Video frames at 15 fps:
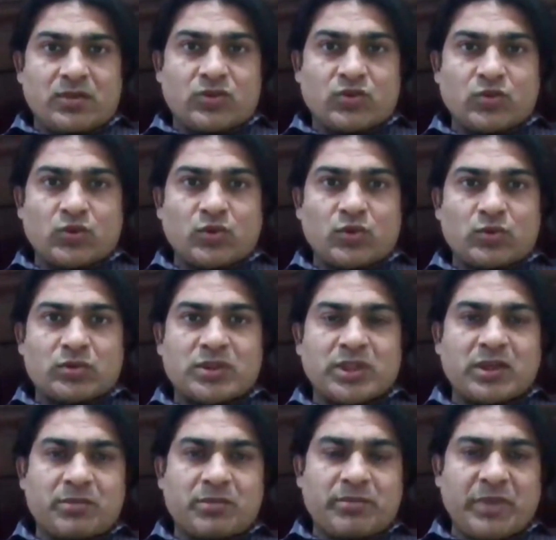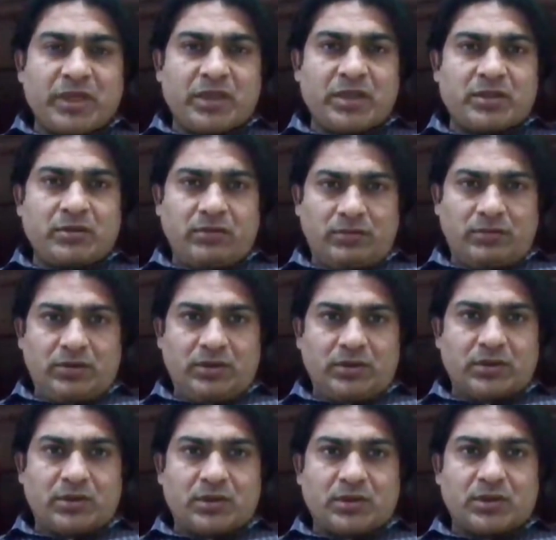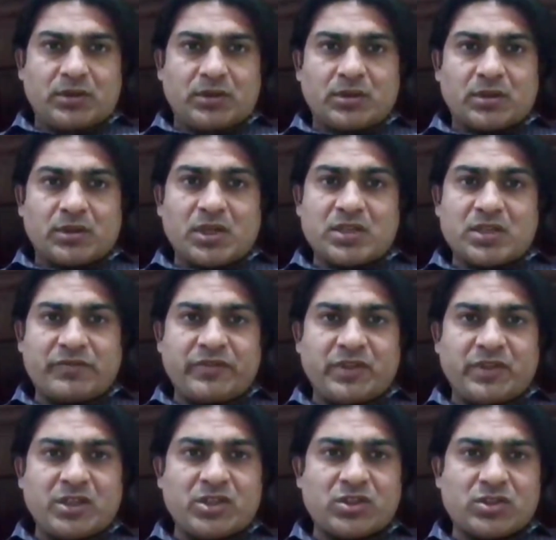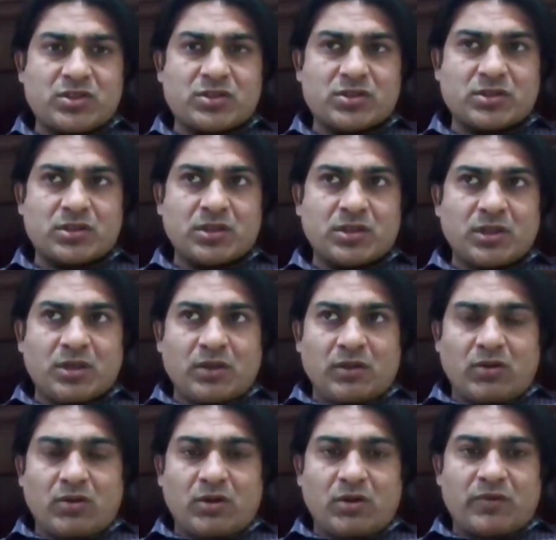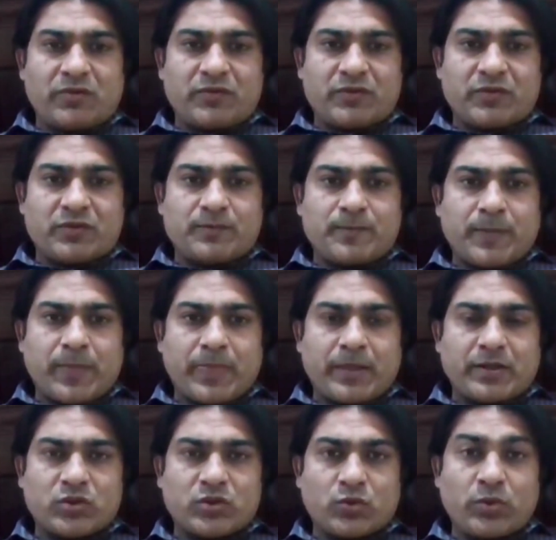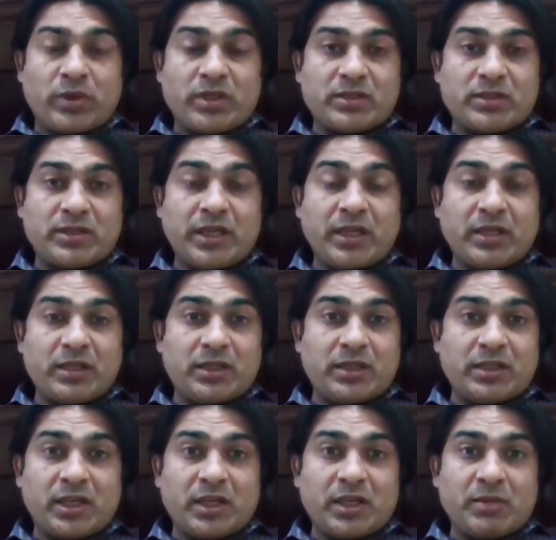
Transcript: So there are many classifications of squint. Then it